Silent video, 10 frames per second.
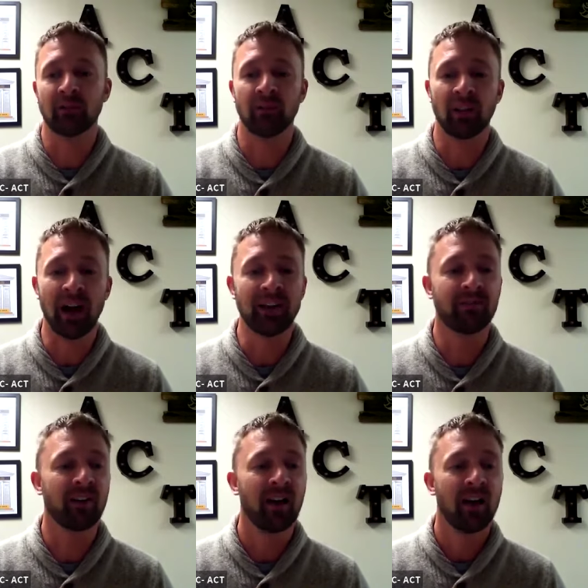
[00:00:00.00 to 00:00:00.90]
of
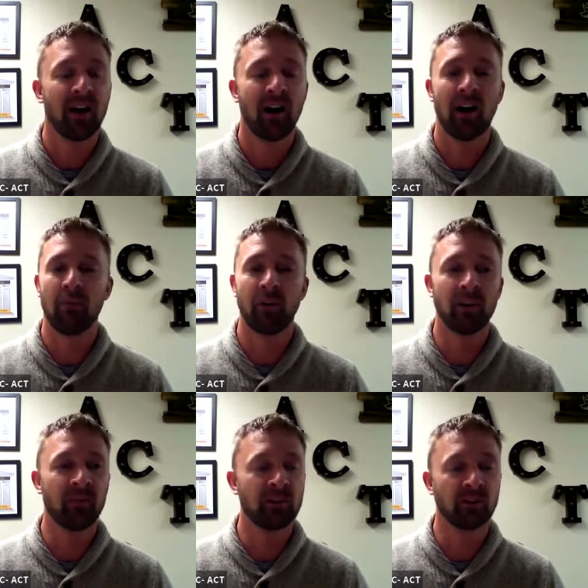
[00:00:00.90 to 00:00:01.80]
life, um, their
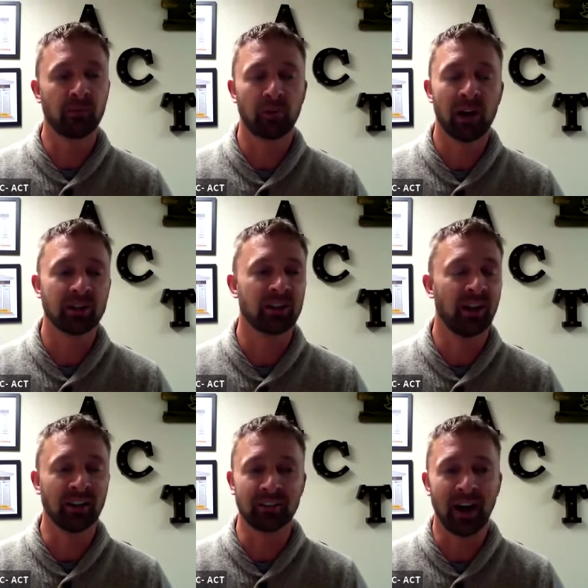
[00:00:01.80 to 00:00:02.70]
individual depression and
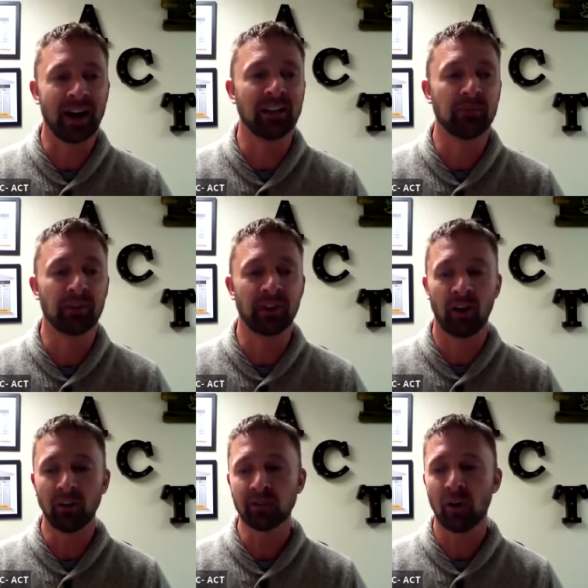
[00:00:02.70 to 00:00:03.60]
anxiety, but then
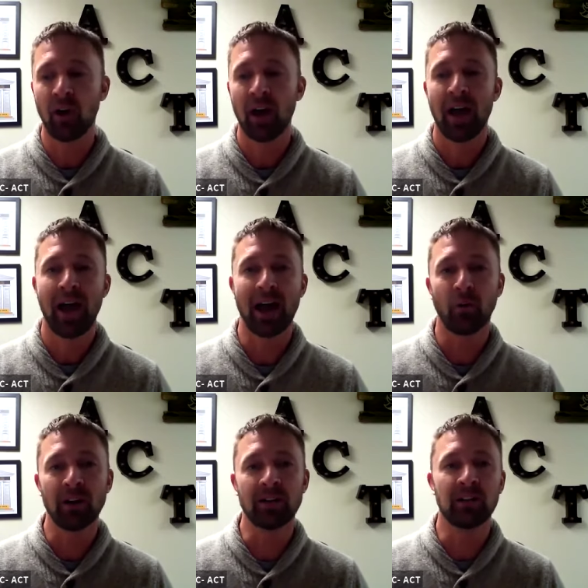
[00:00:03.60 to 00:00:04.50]
also how do
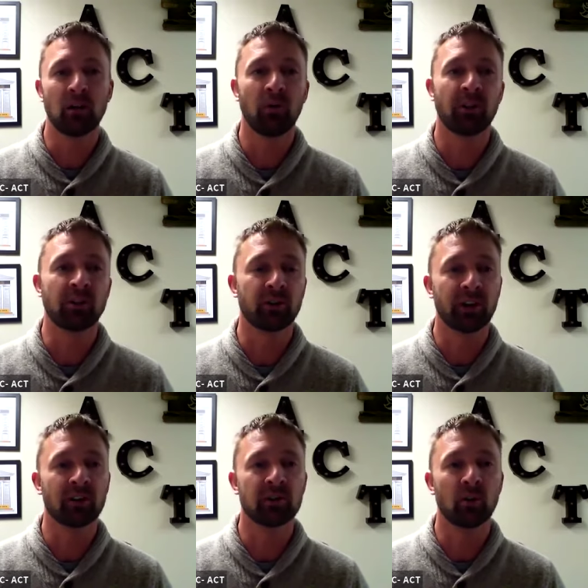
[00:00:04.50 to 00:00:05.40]
I deal with the
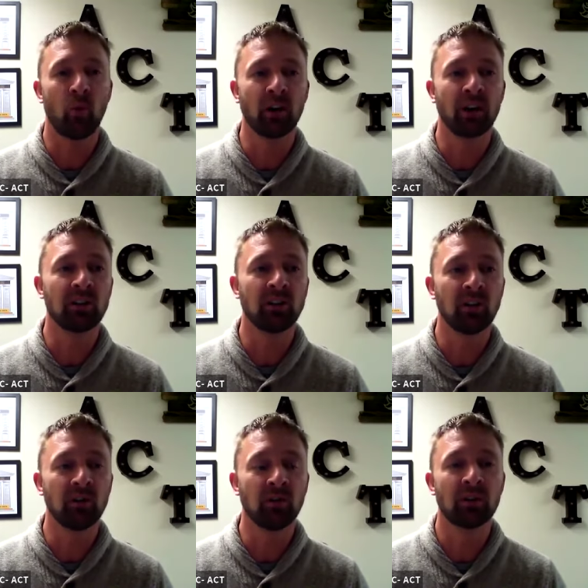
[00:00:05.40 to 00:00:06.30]
triggers to wanting to
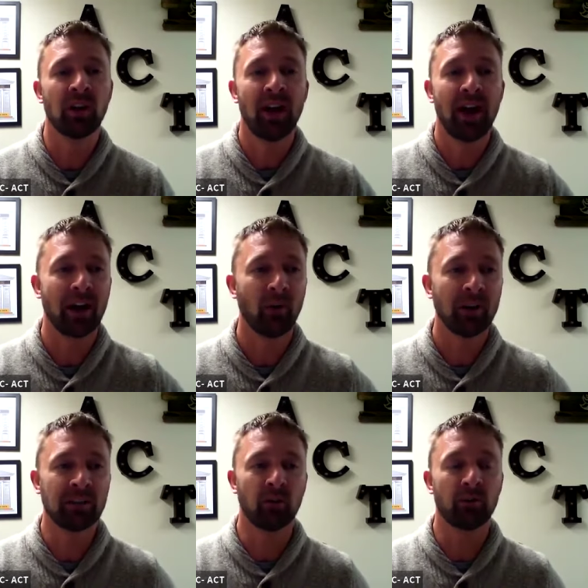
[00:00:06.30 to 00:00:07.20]
use? How do I
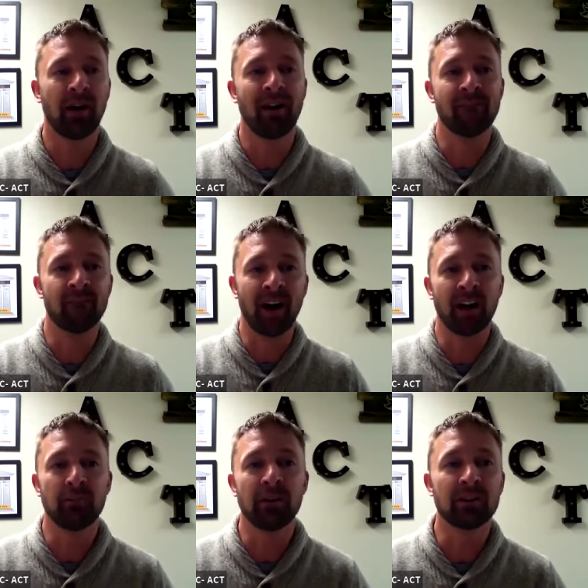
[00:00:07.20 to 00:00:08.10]
deal with my
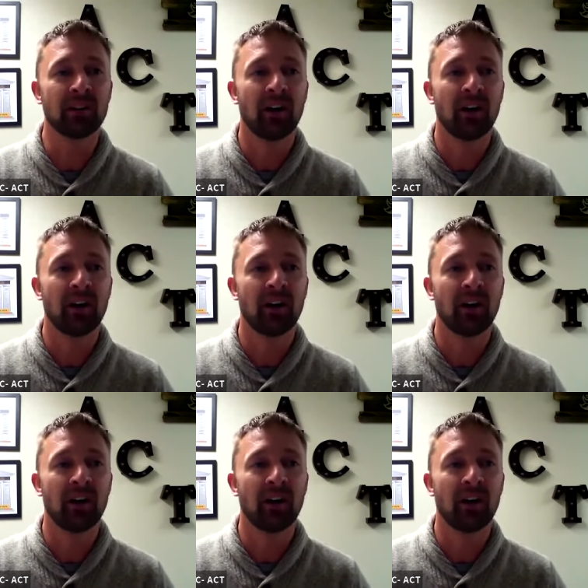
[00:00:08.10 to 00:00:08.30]
environment?